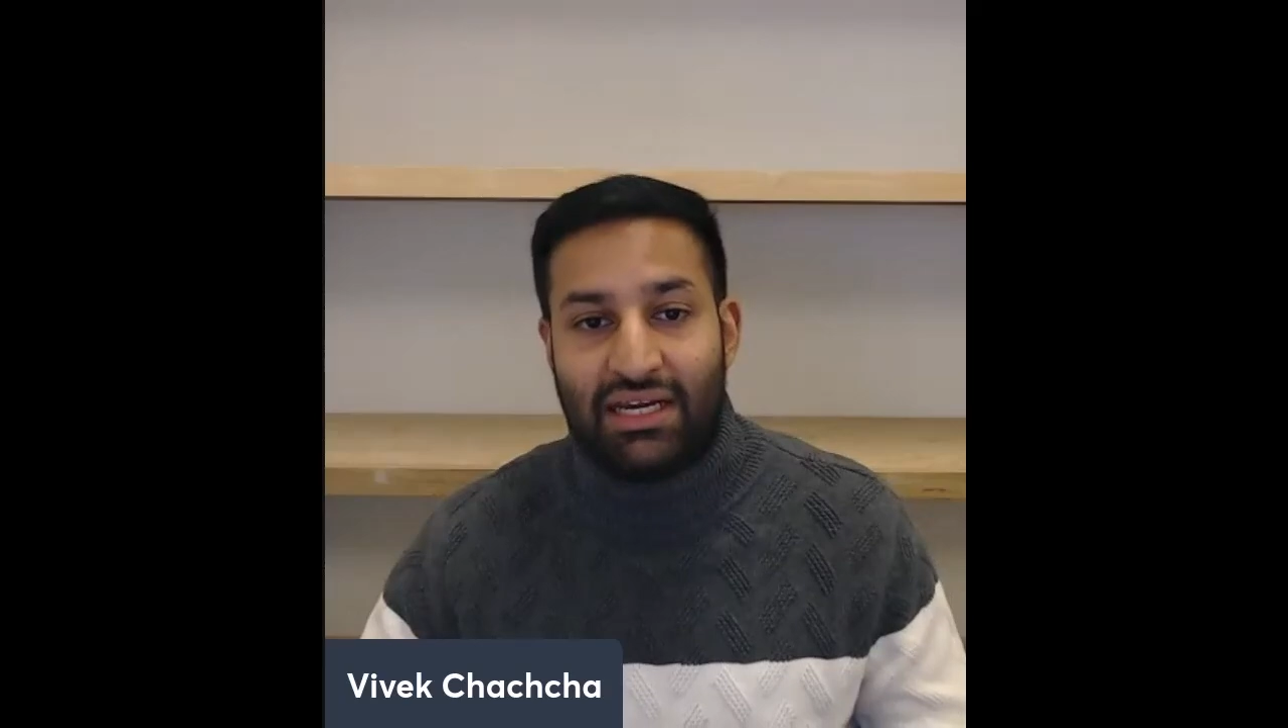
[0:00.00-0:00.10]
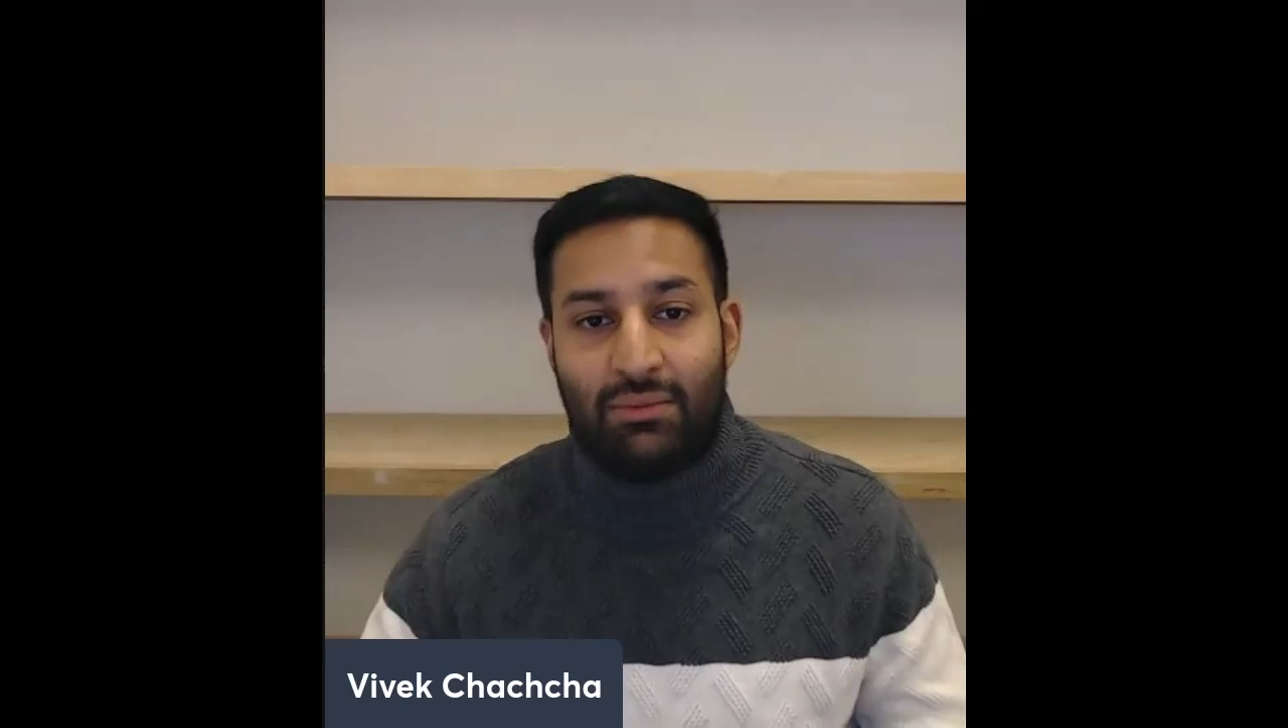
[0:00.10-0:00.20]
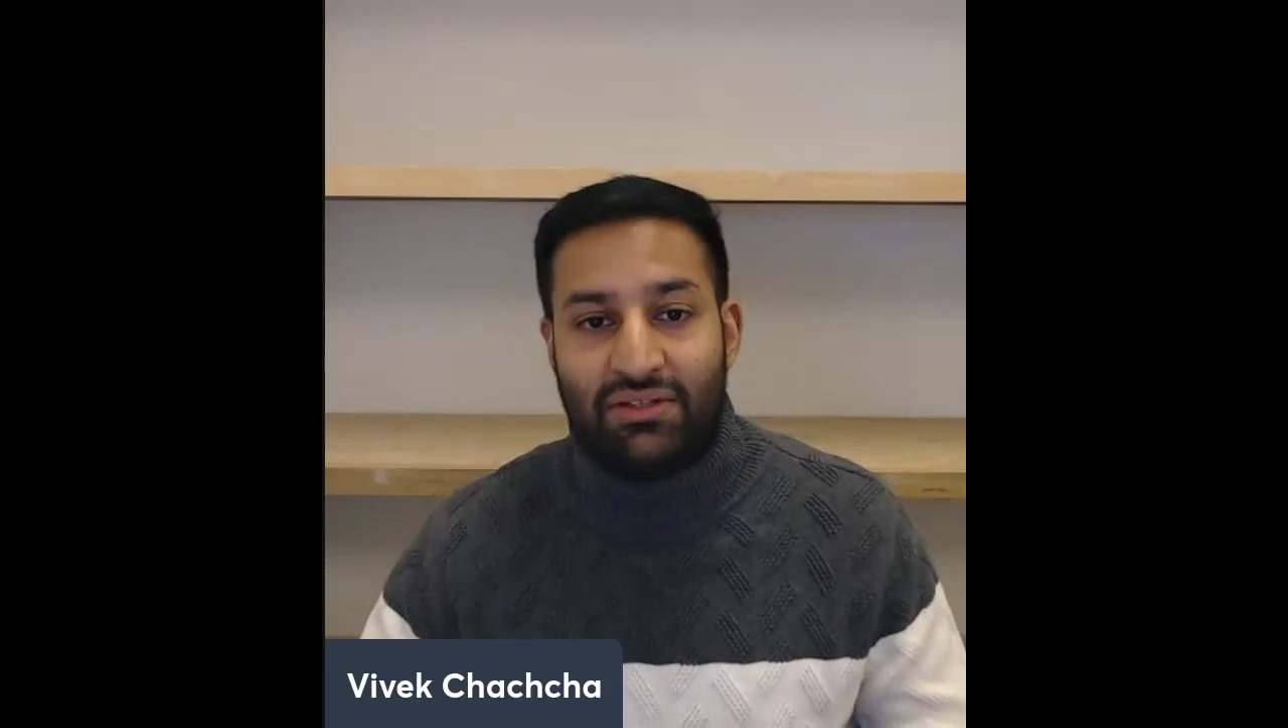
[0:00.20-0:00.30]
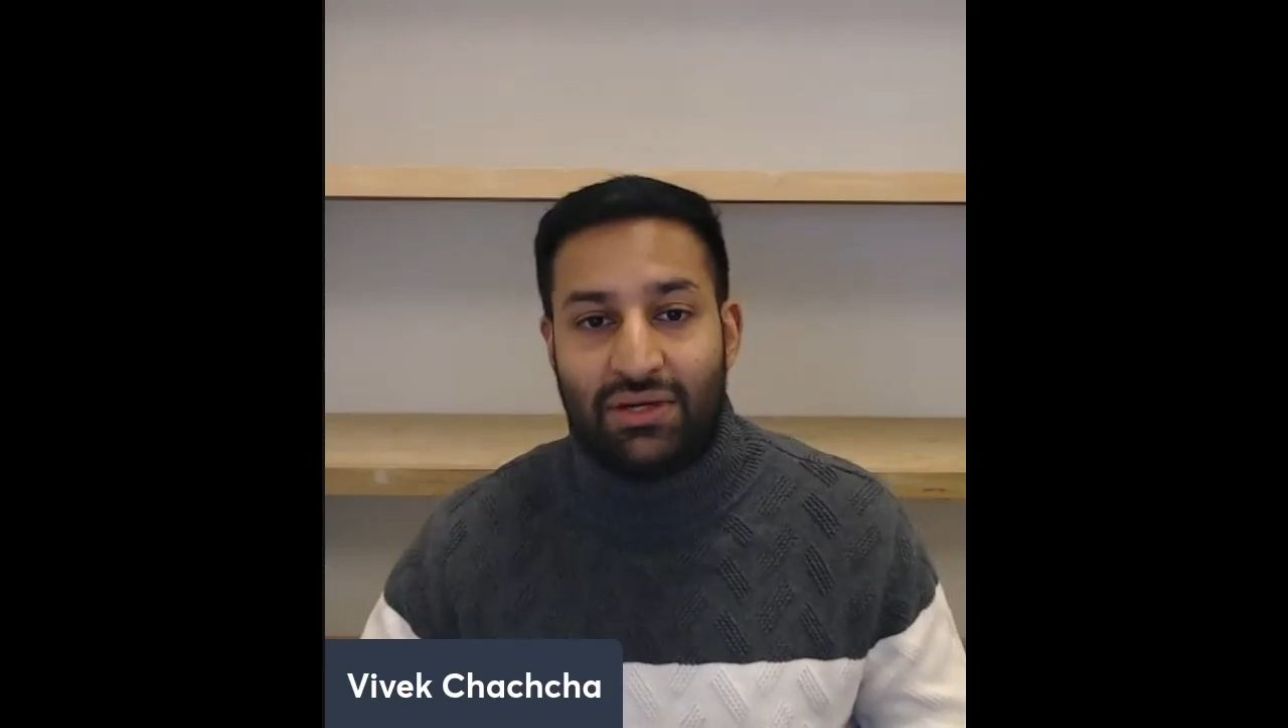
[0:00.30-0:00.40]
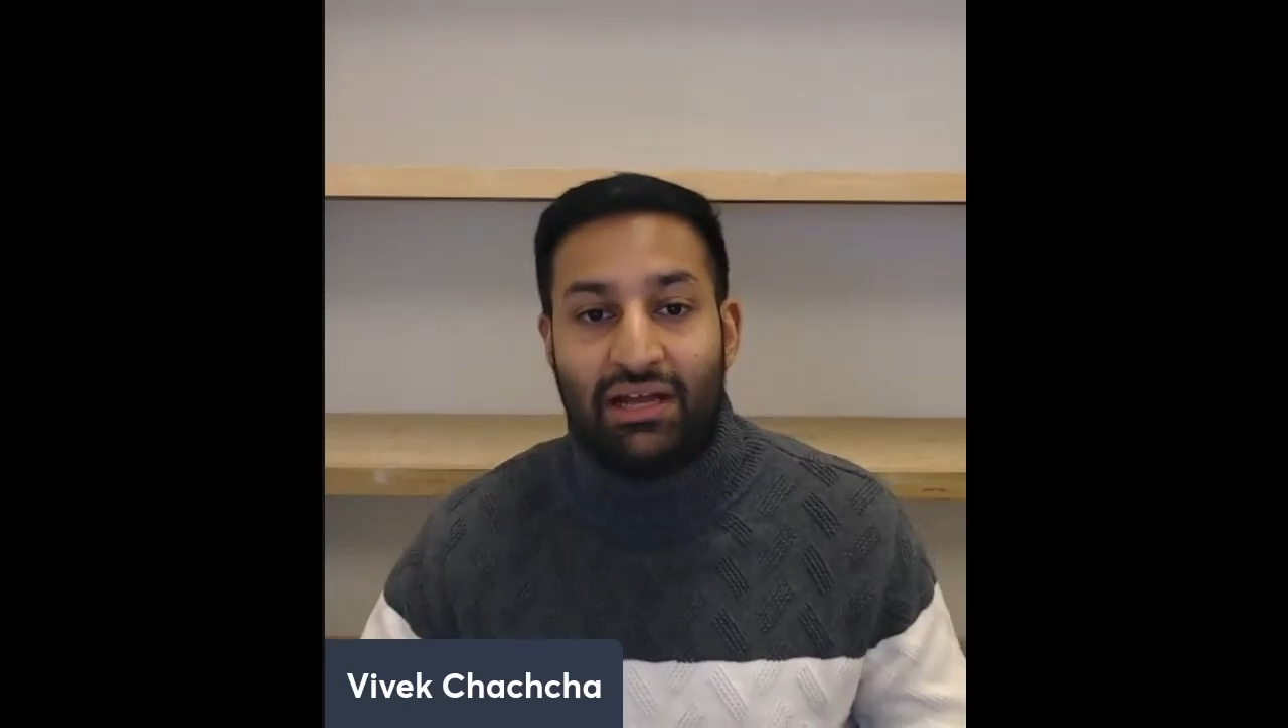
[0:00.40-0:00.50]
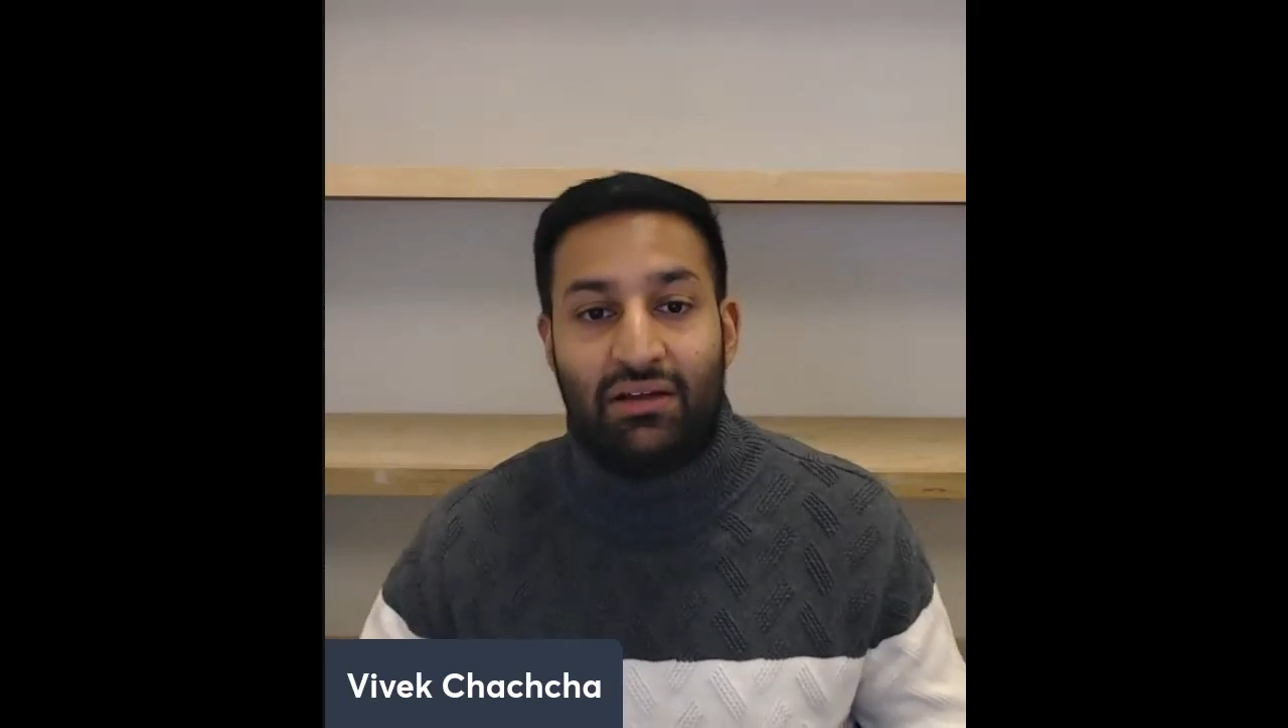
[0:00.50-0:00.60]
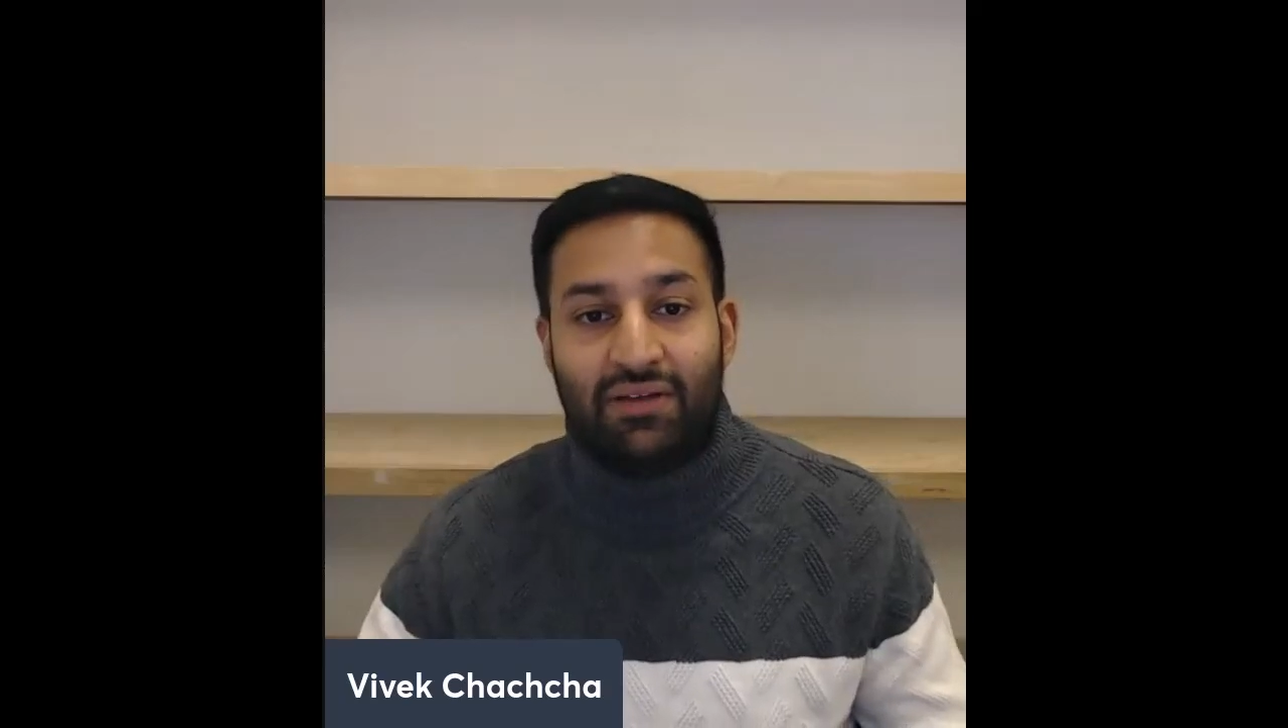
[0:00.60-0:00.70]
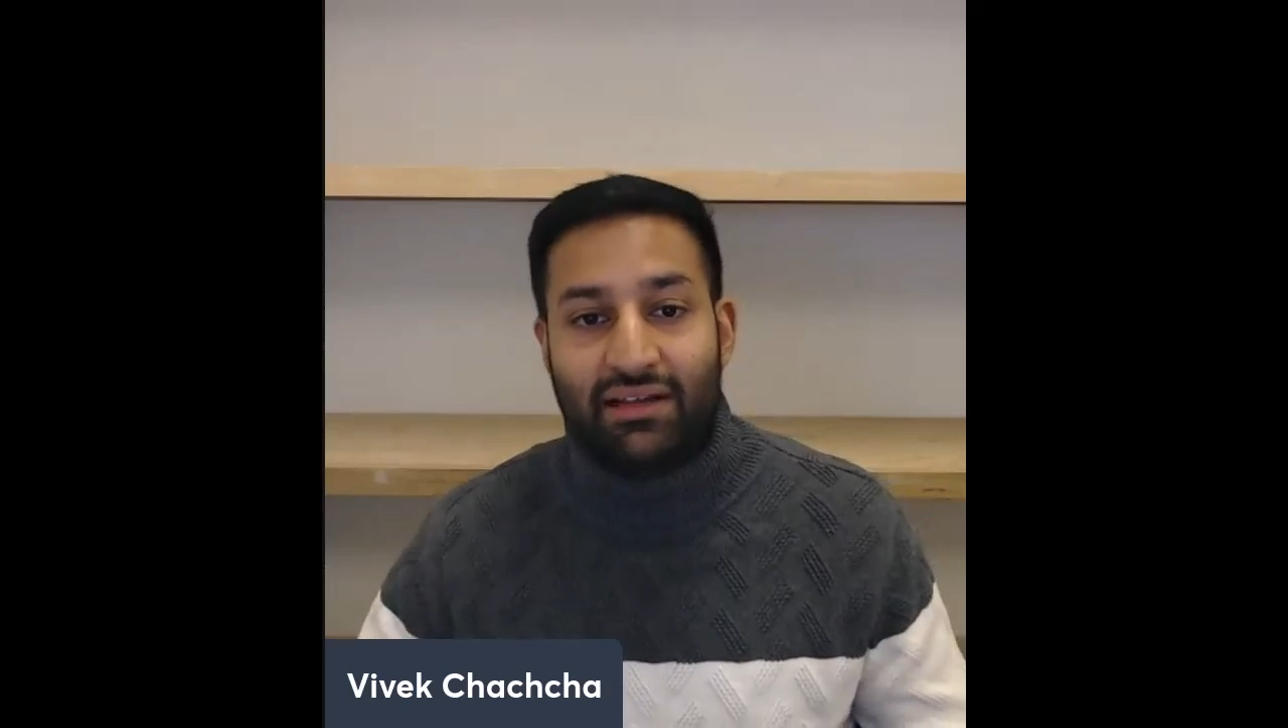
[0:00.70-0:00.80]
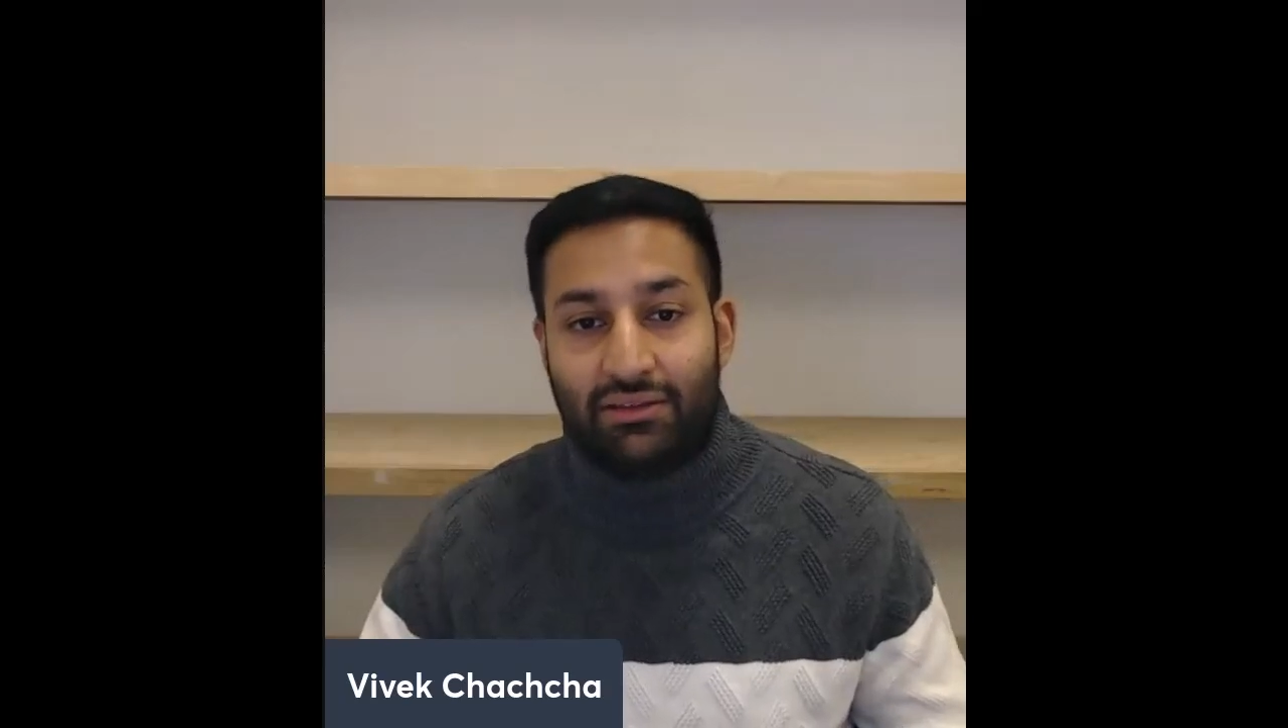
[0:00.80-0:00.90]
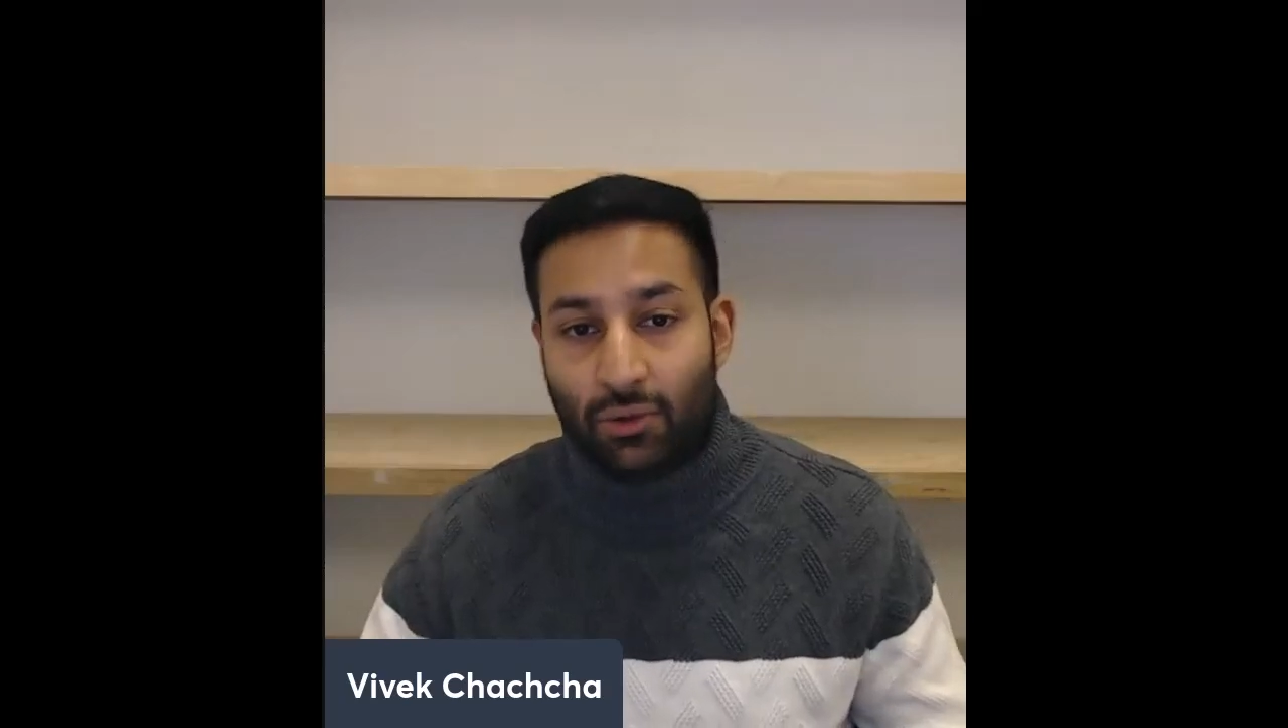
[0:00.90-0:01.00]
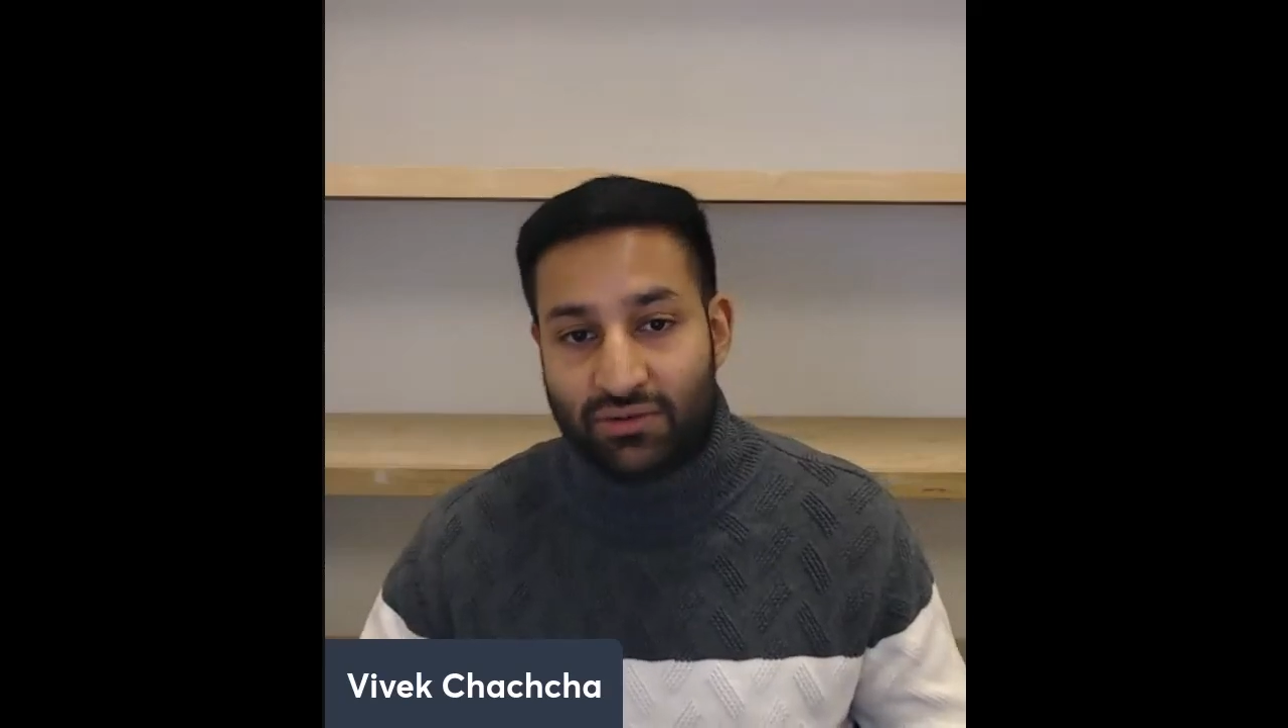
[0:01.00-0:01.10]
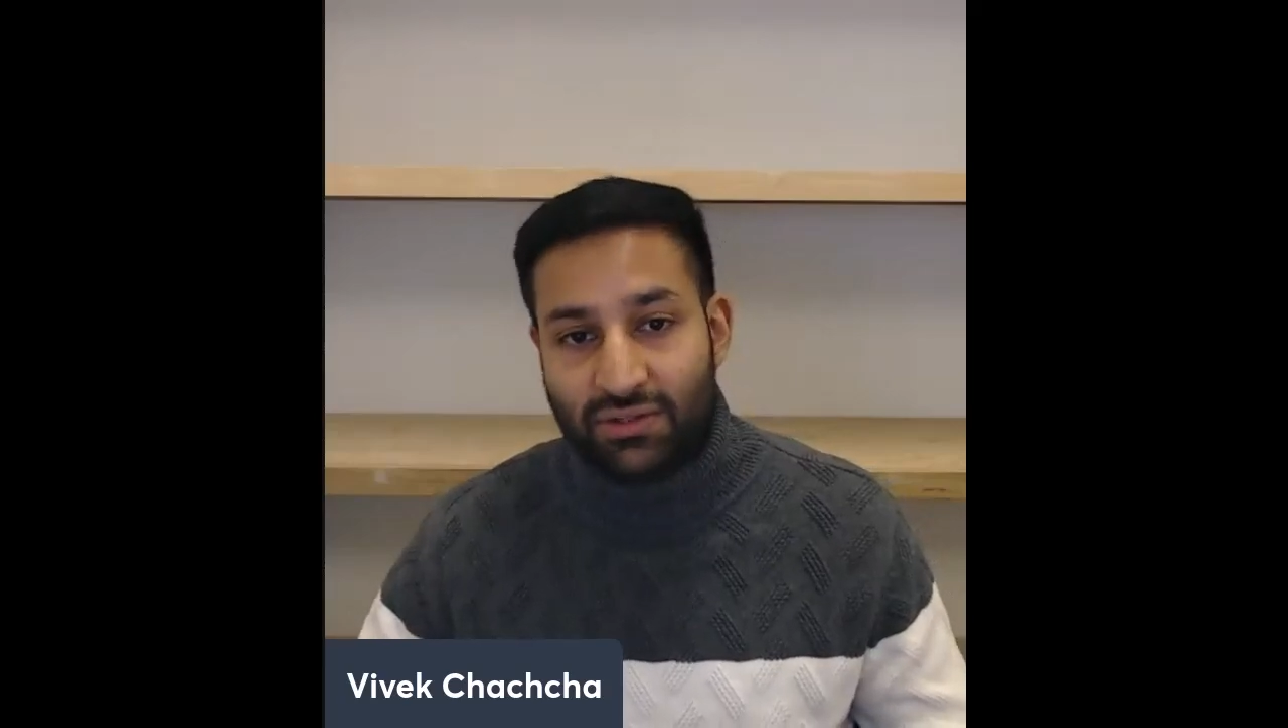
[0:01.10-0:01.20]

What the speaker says: able to elevate those